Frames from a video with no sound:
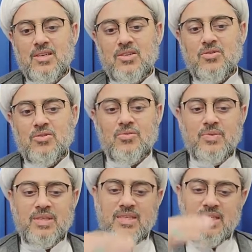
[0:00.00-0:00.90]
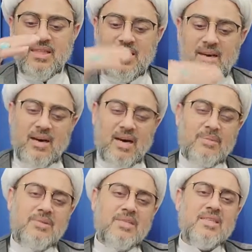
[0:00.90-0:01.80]
So we see there are
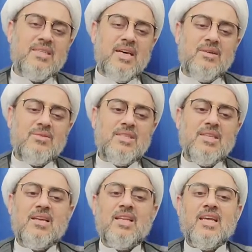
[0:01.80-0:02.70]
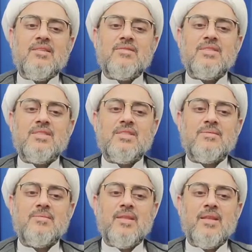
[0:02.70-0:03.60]
ups and downs in our lives.
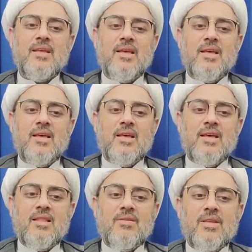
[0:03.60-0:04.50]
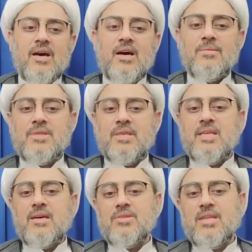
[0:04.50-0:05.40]
Now there are ups and
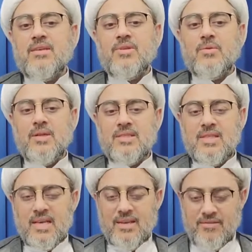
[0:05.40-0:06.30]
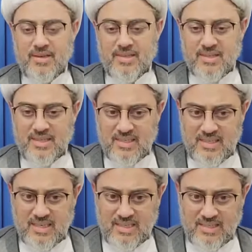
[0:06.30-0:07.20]
downs in everyone's life. It
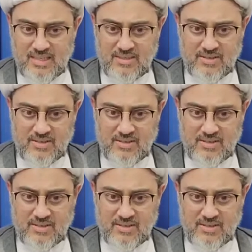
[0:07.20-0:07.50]
isn't as such